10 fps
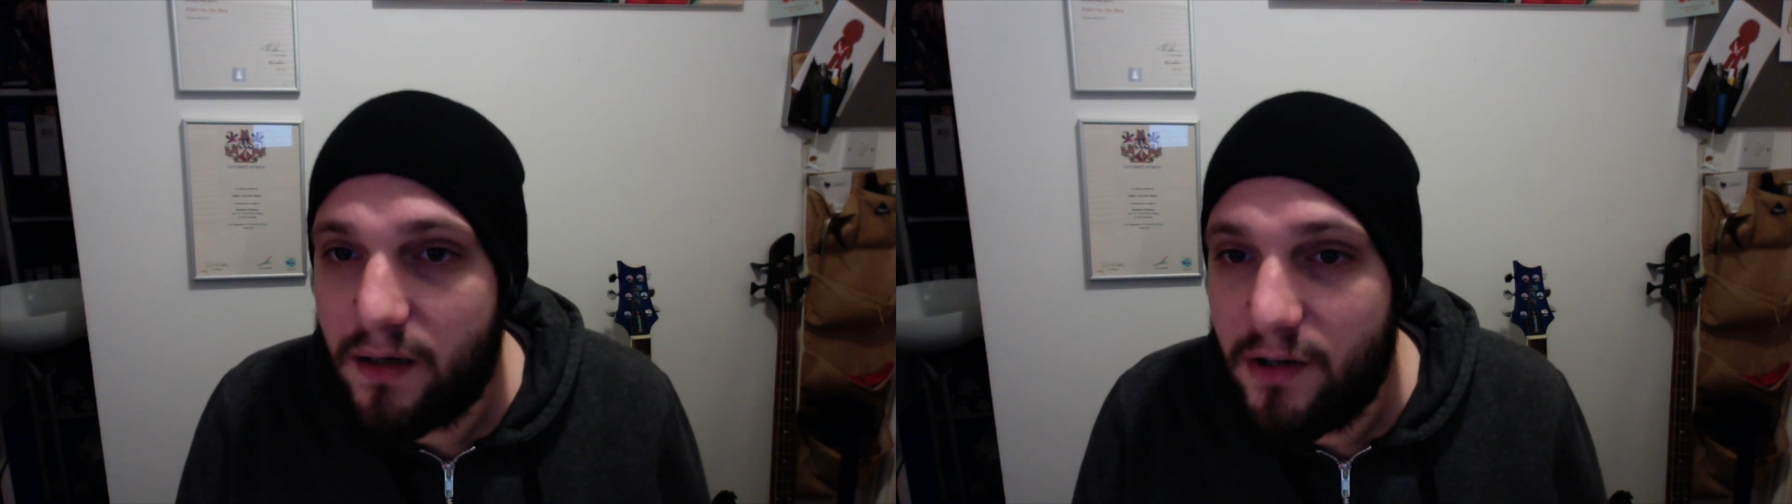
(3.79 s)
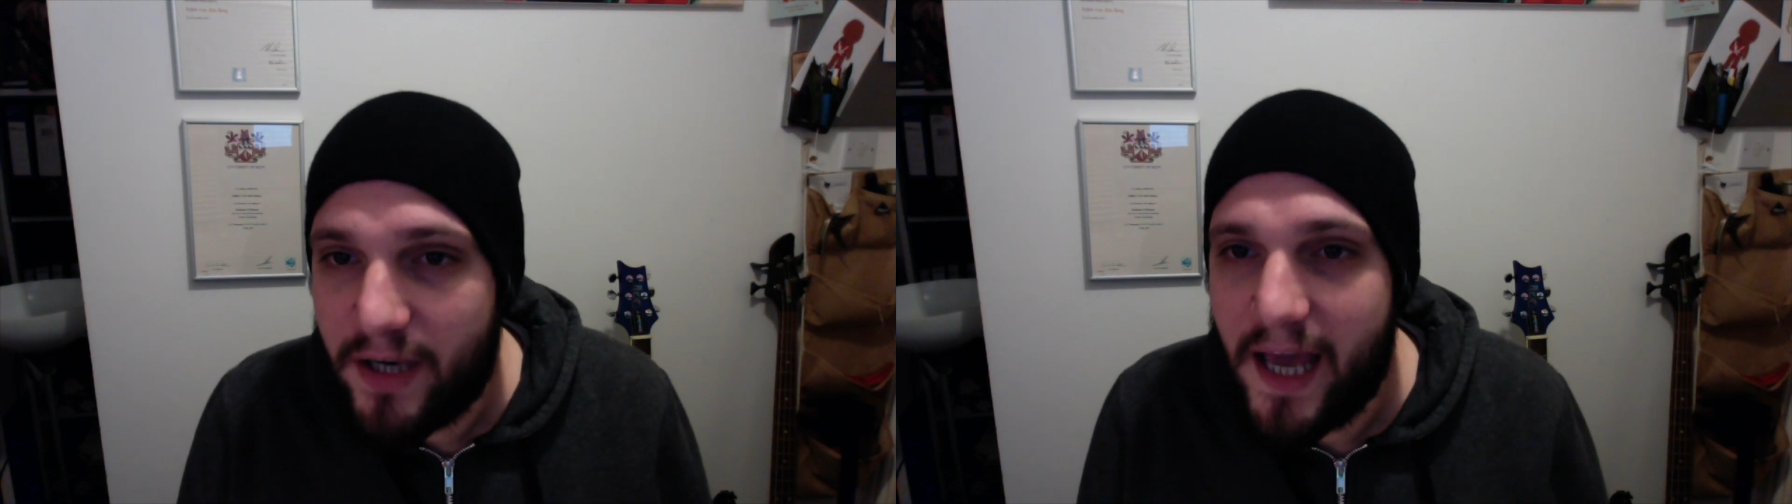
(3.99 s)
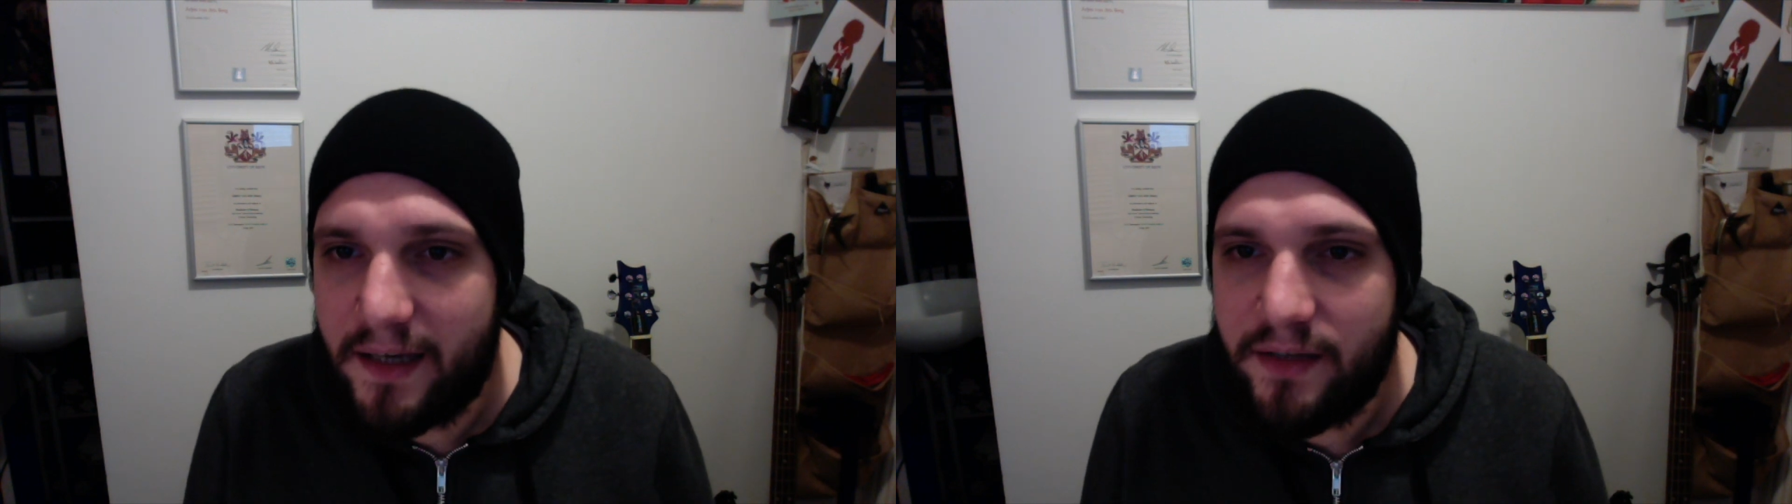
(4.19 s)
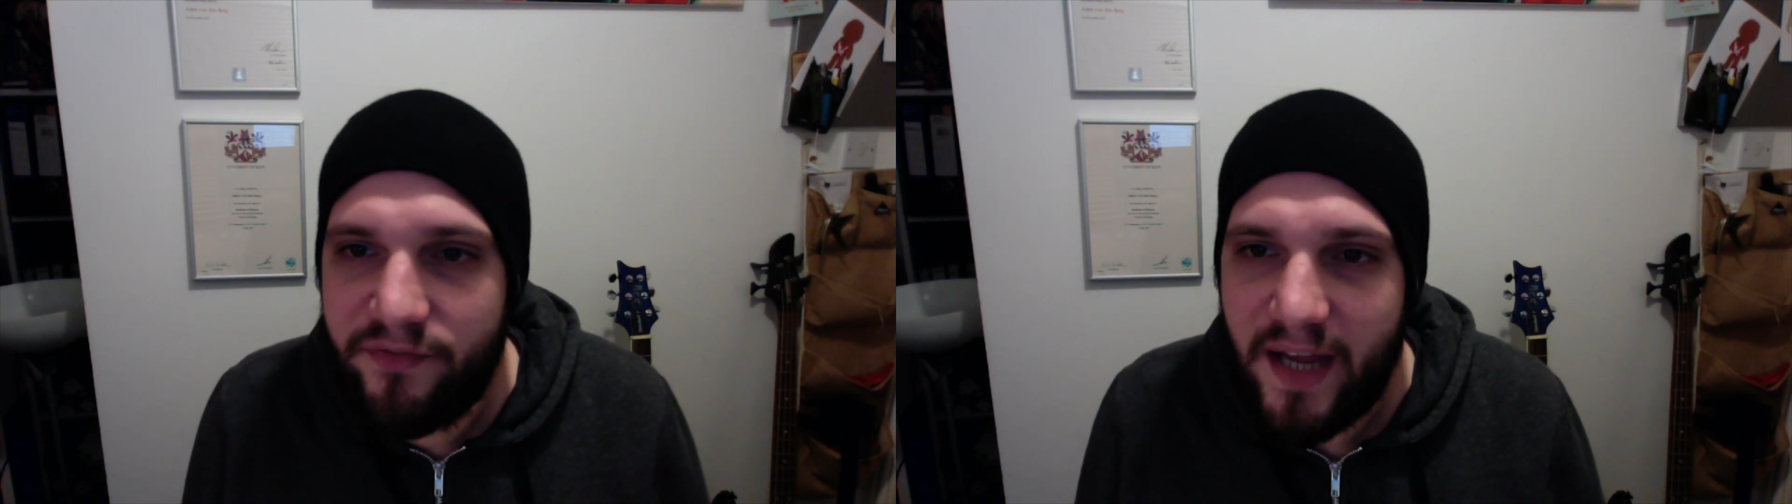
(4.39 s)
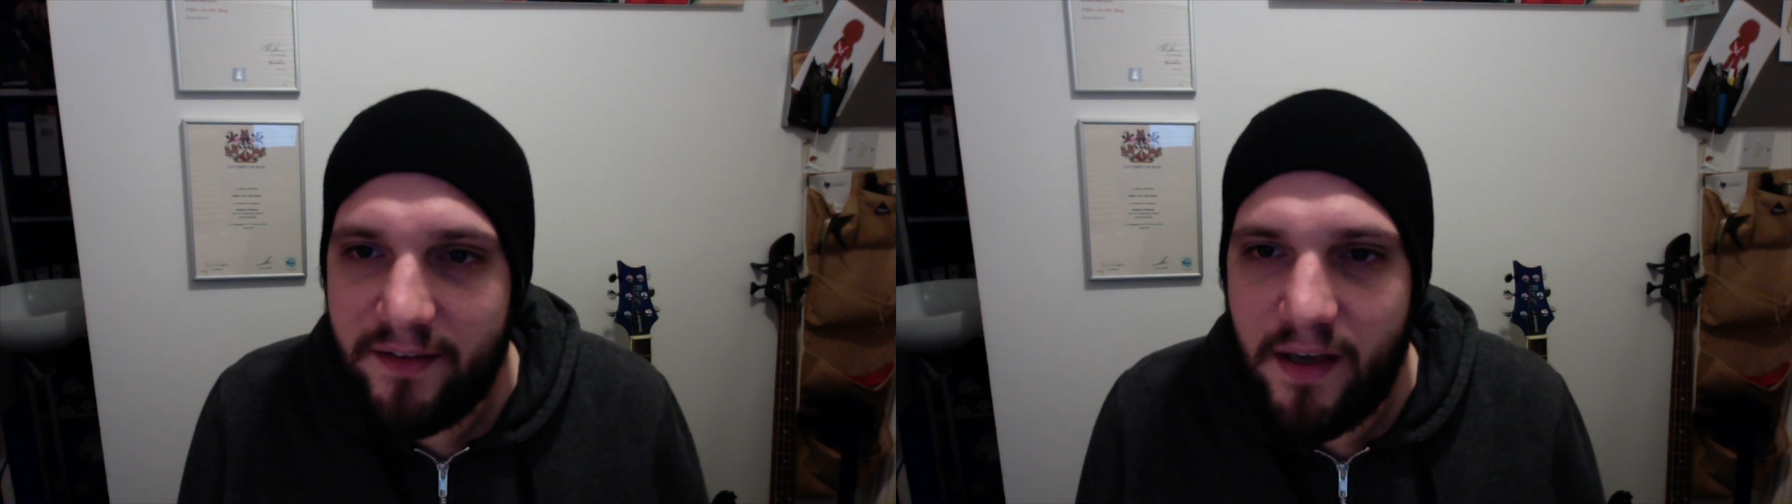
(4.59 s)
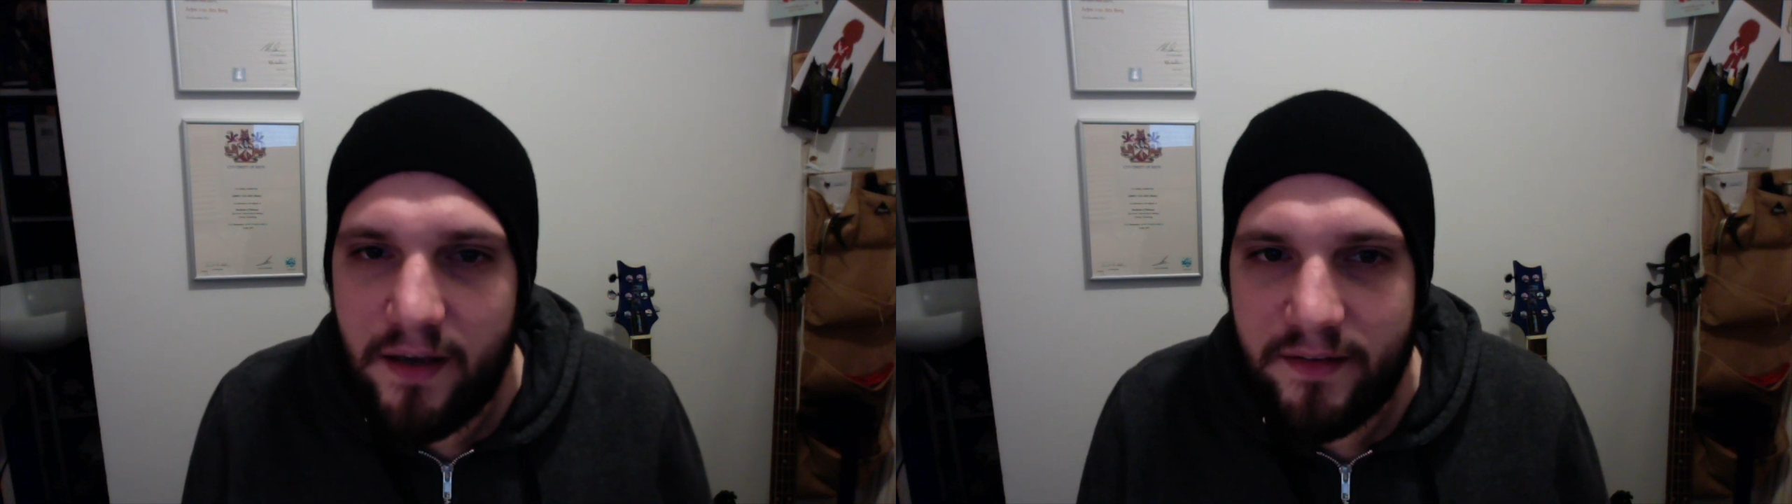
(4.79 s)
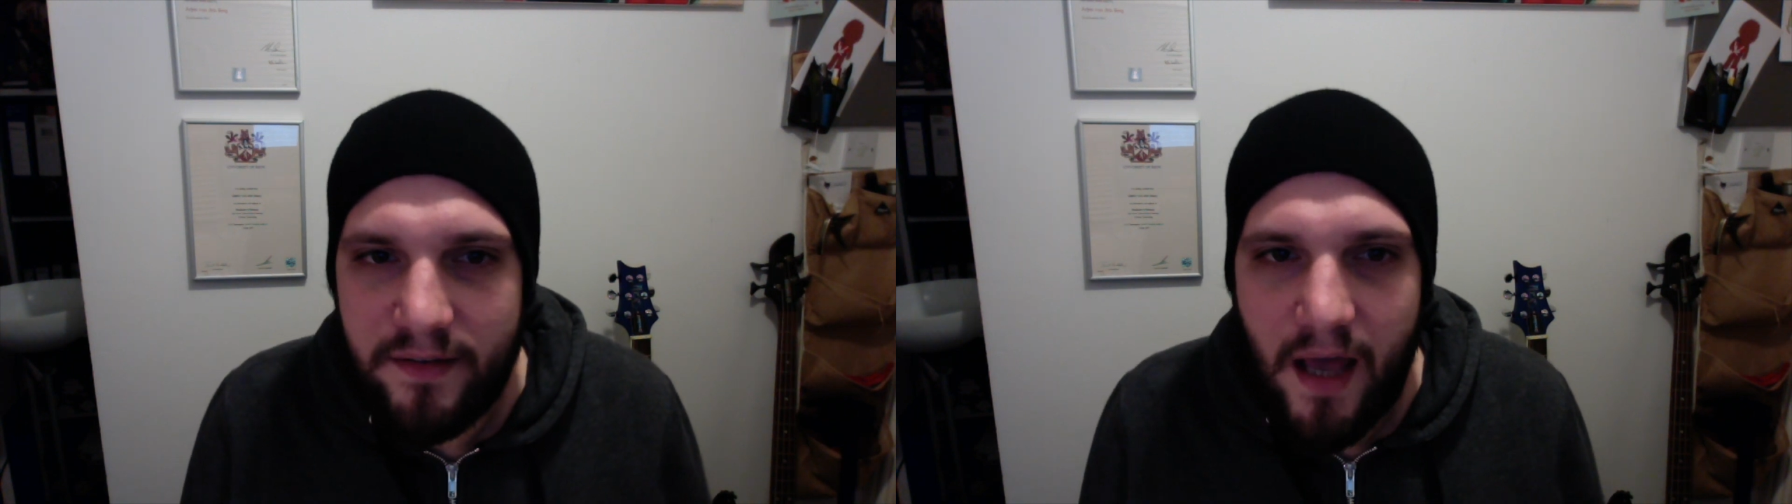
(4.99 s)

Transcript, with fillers: look at the flat earth.